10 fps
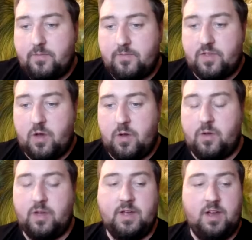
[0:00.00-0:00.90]
So
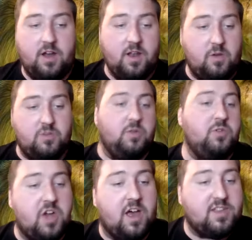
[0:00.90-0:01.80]
I know New
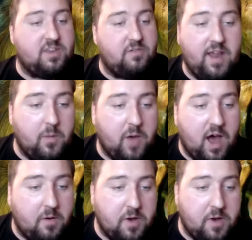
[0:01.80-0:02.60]
Jersey really well,